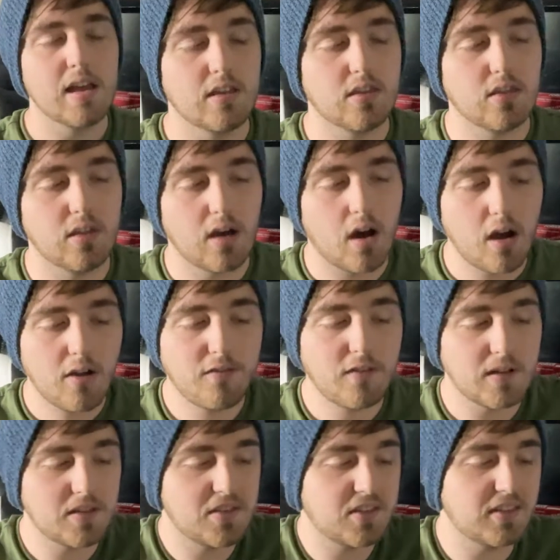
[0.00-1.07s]
The
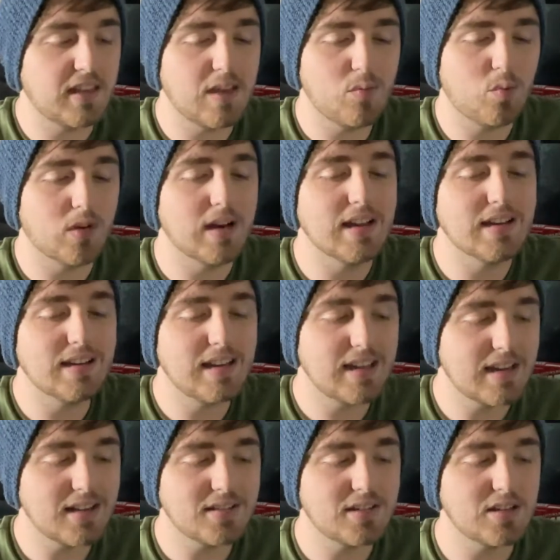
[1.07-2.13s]
offense did what it
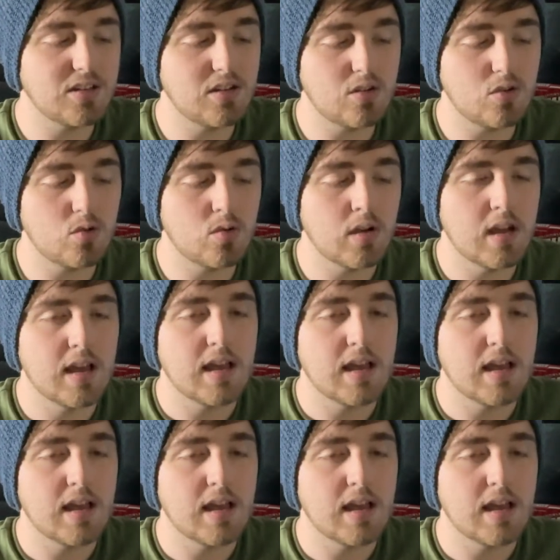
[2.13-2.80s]
needed to do.